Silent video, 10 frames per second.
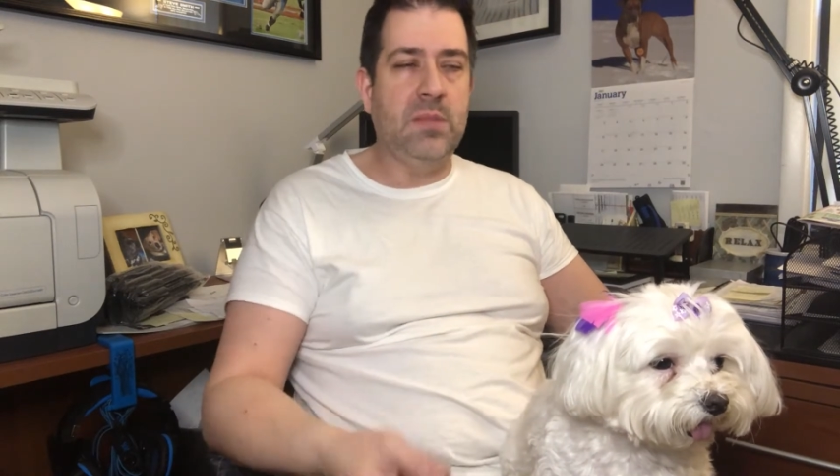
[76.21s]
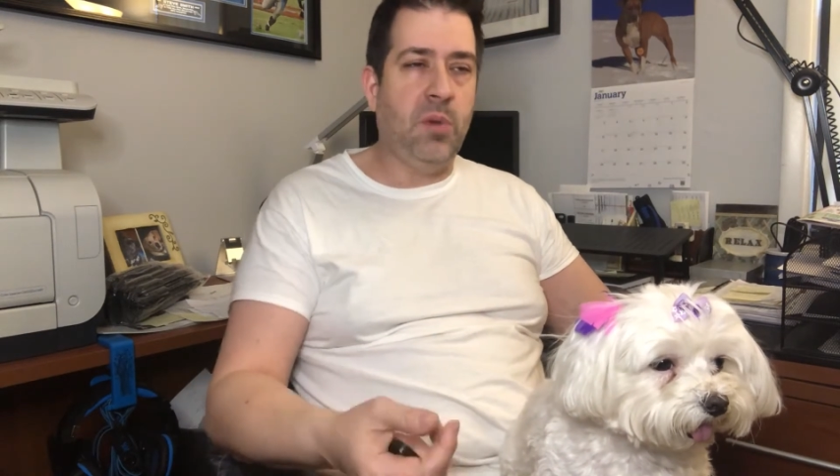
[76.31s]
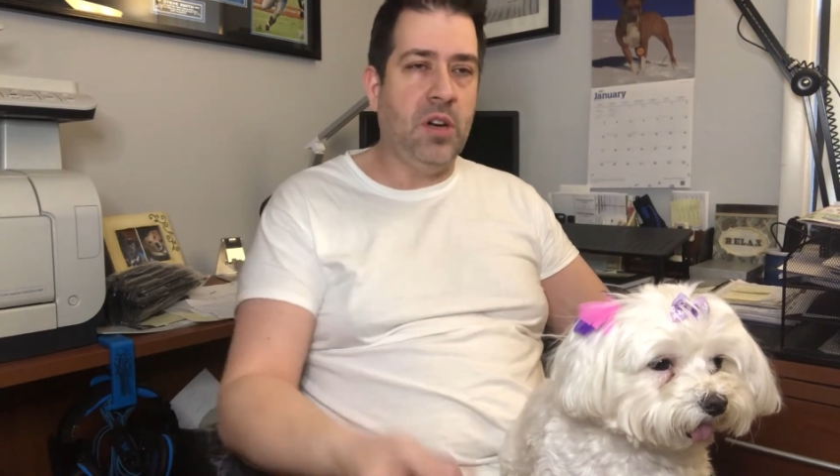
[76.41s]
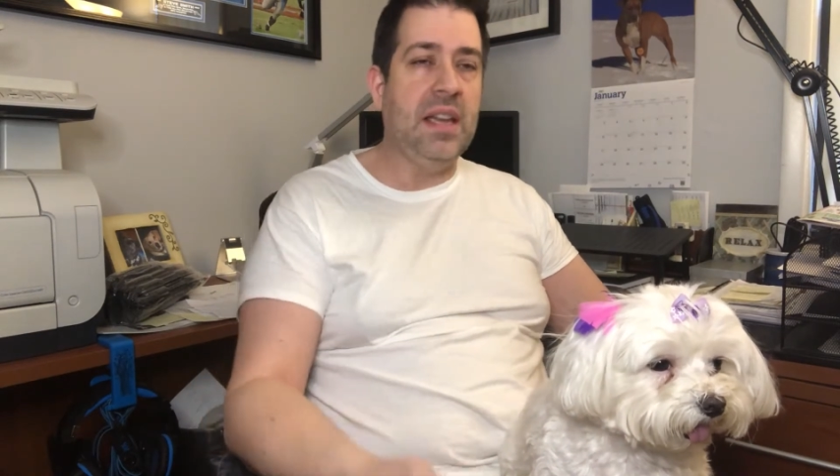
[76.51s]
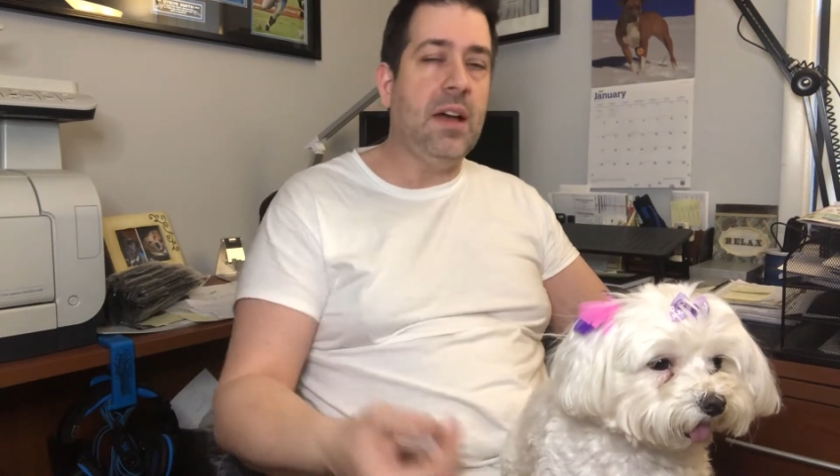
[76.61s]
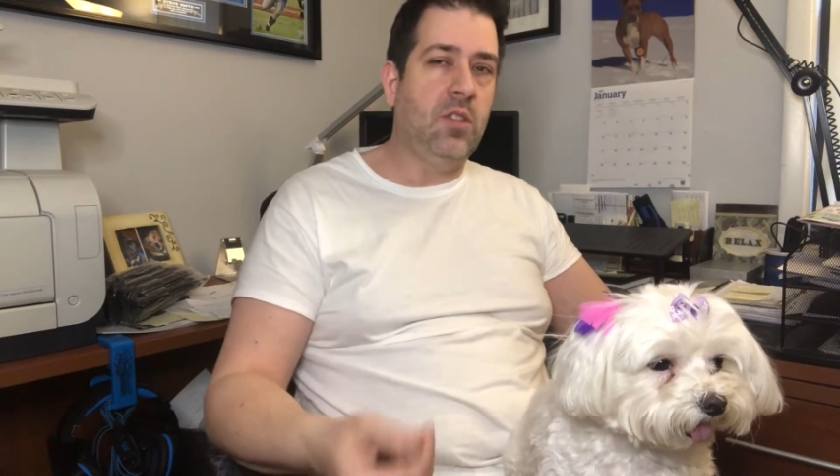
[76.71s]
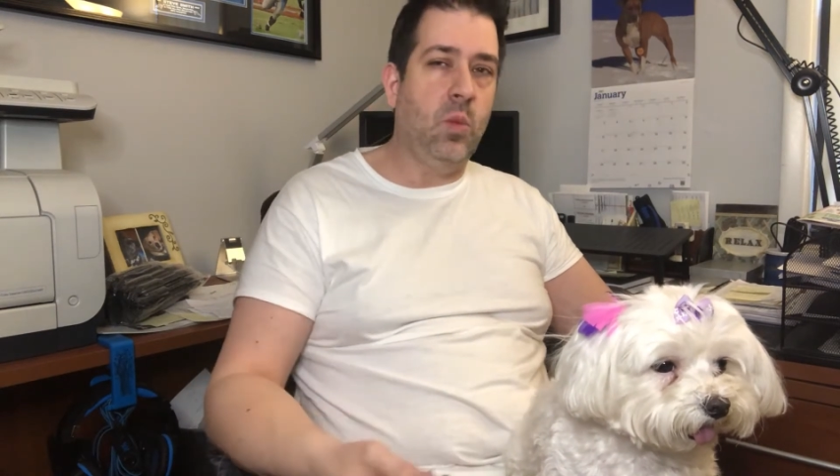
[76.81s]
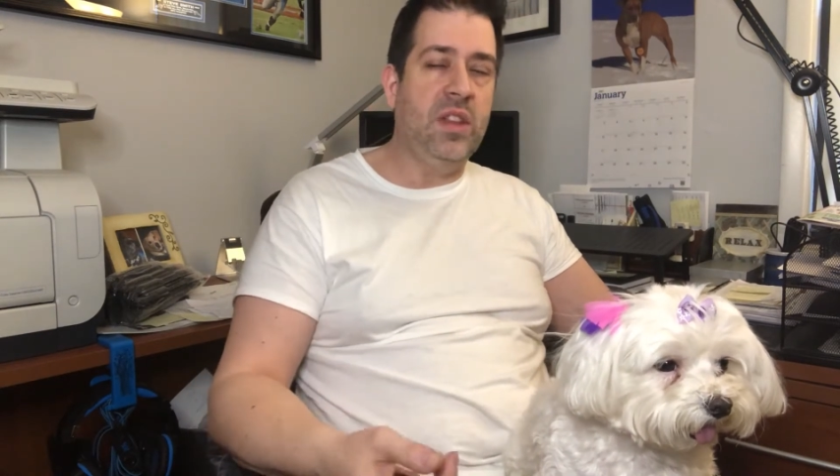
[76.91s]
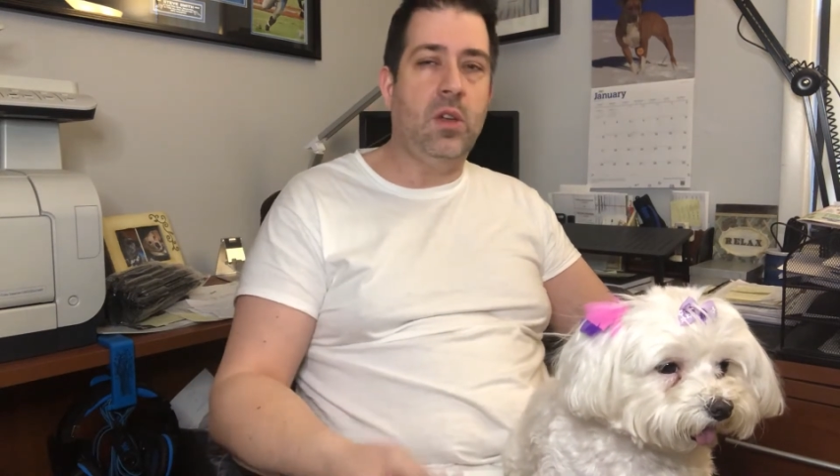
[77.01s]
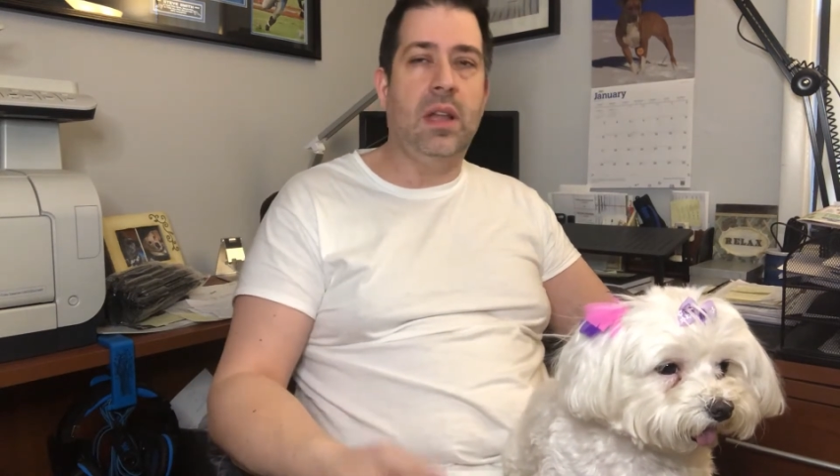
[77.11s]
barking out the
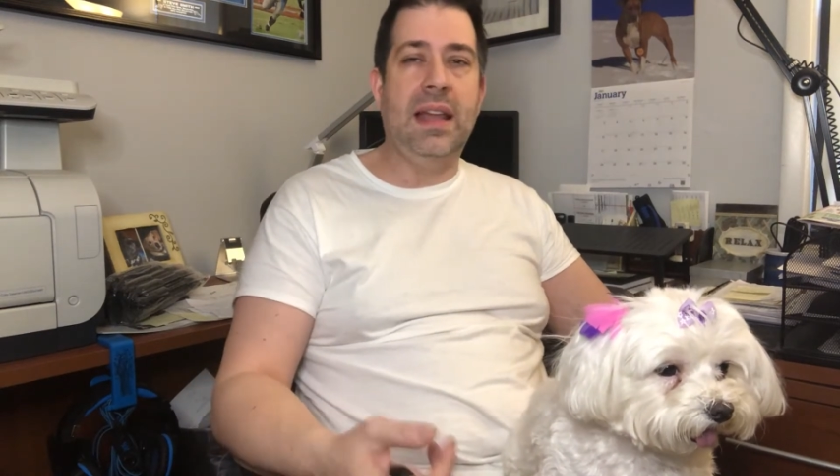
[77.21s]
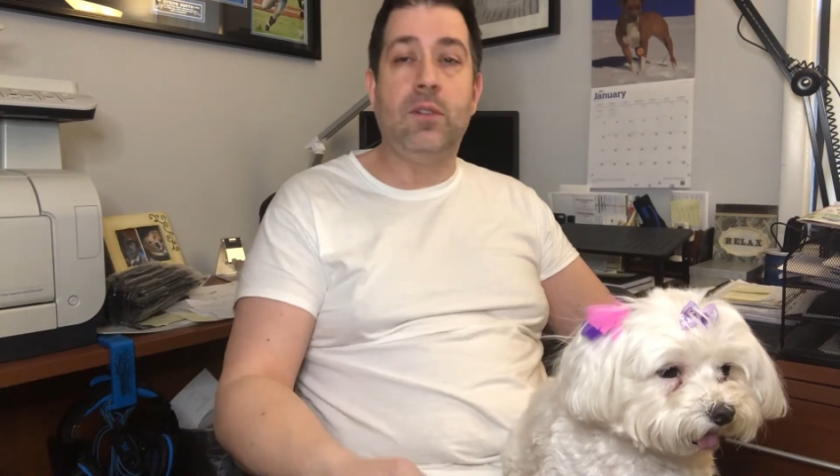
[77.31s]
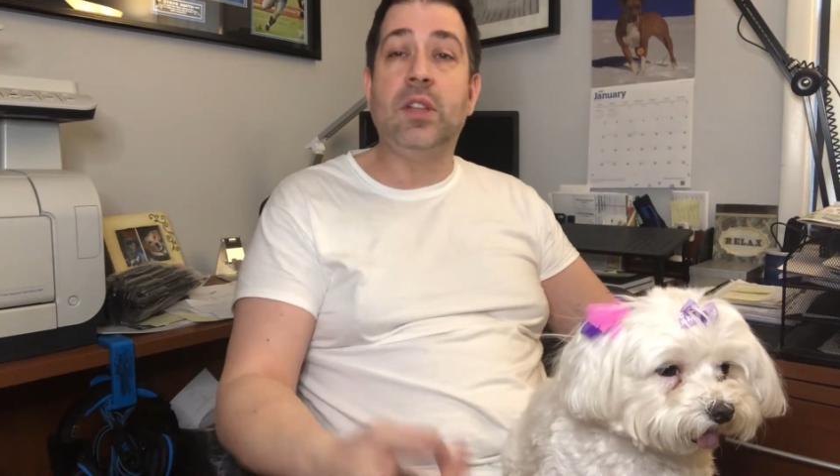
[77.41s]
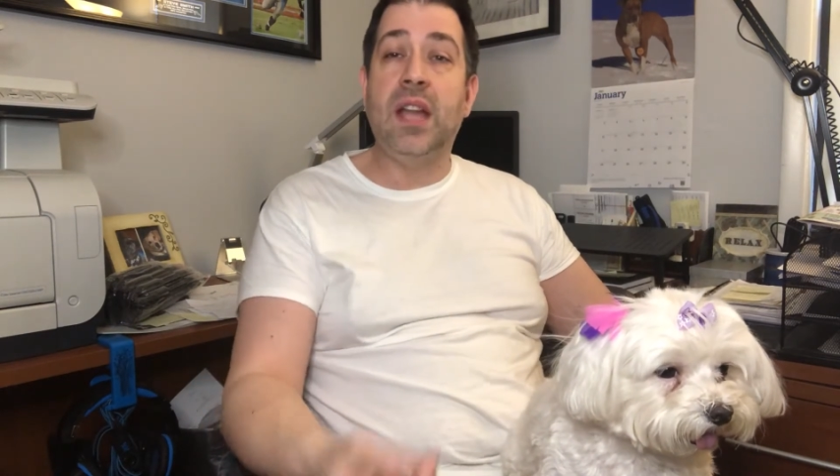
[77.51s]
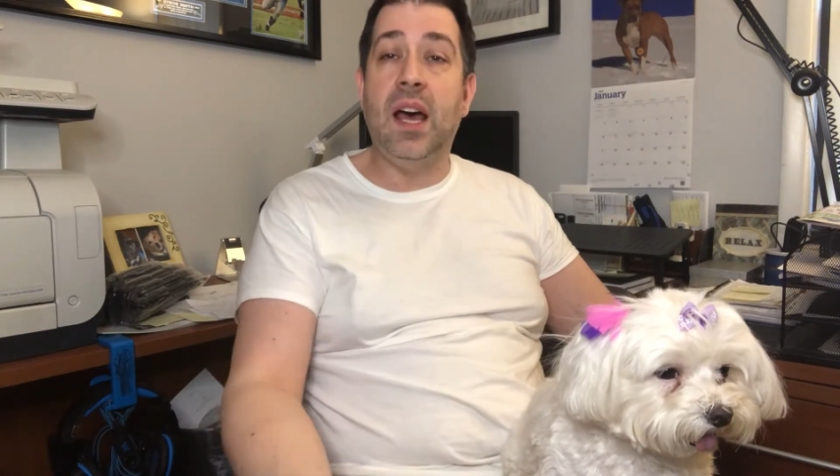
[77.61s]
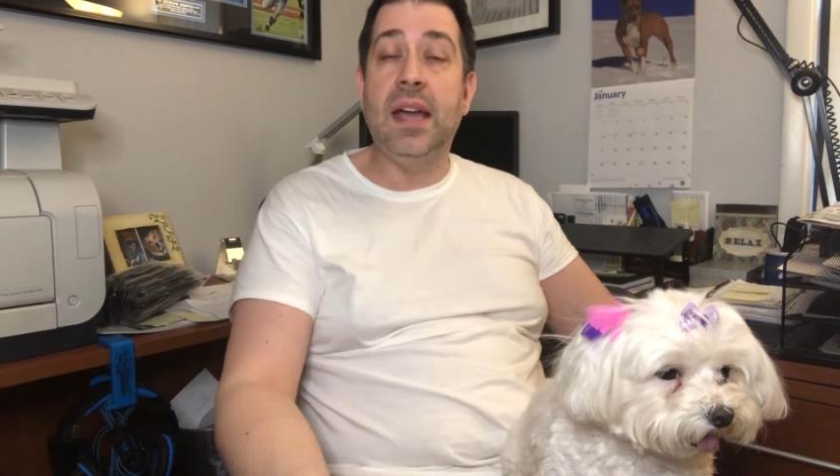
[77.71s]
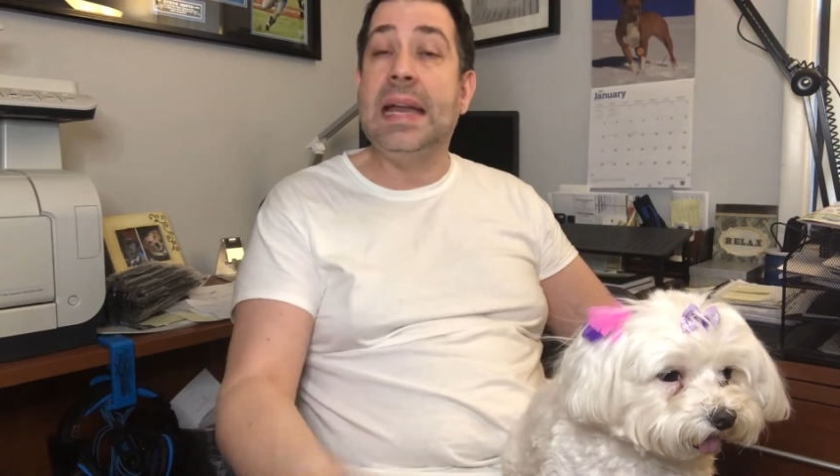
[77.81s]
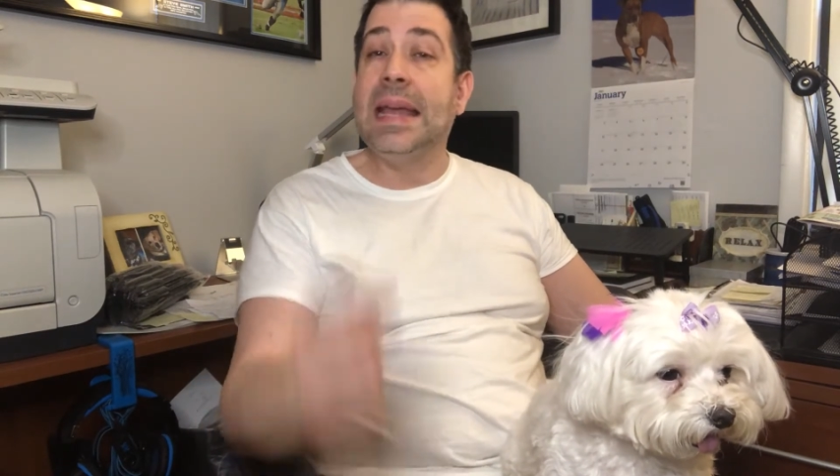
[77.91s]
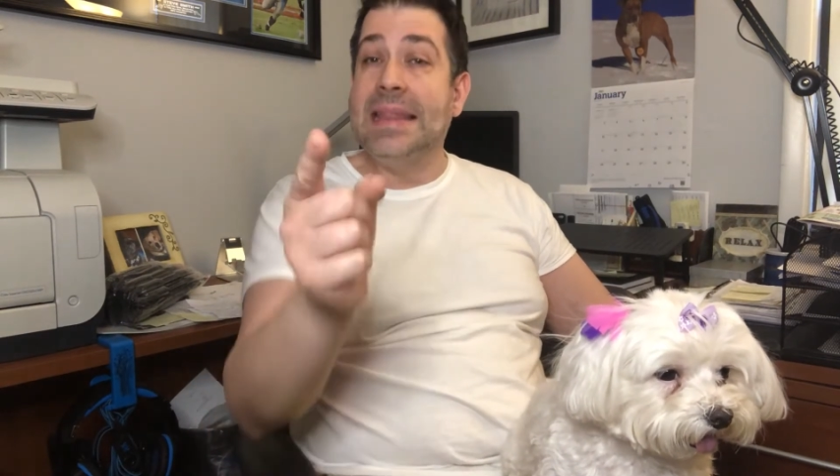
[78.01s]
window at a level 9,